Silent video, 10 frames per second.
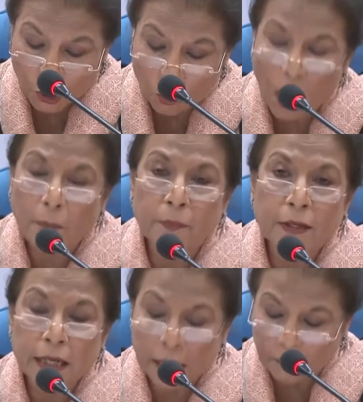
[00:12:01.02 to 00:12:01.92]
who are
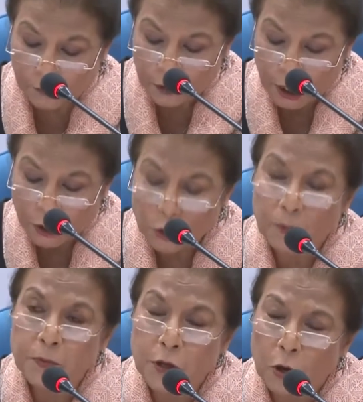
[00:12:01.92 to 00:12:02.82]
believed to
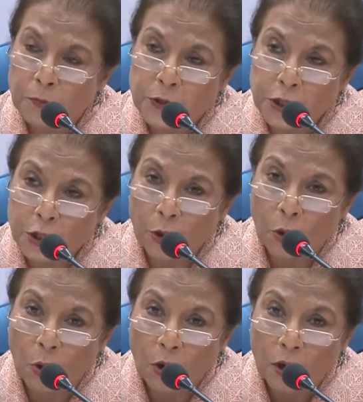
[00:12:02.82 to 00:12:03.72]

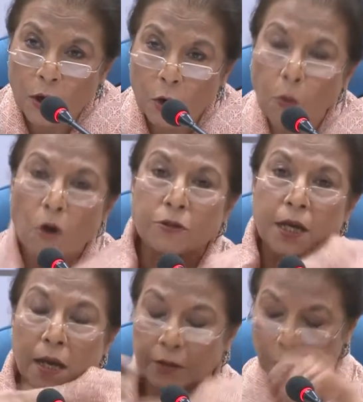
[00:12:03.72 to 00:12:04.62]
obscure, quote,
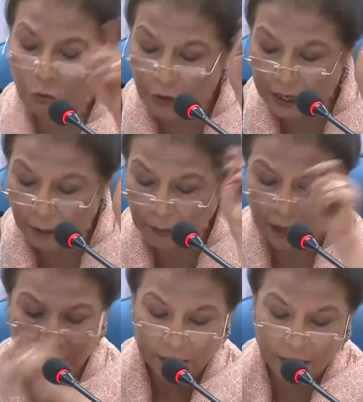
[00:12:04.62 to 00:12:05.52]
the real
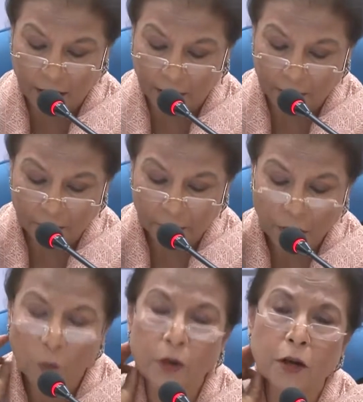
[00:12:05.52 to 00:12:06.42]
Pakistan,
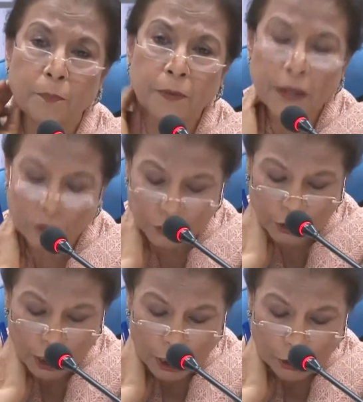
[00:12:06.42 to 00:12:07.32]
where appeals
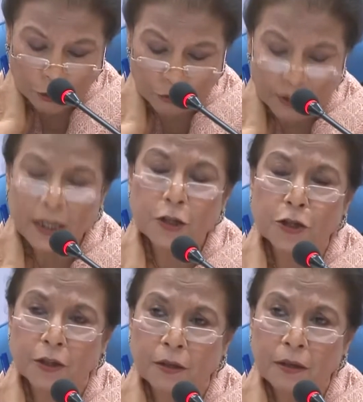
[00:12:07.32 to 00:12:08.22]
to
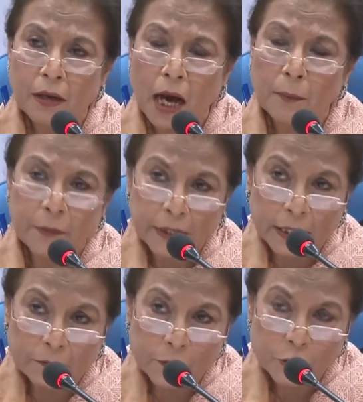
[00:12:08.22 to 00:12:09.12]
religion are
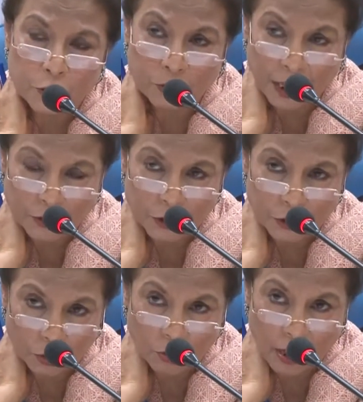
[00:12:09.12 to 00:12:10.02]
believed to cut
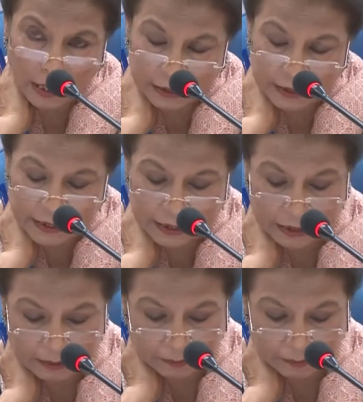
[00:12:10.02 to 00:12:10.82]
no ice.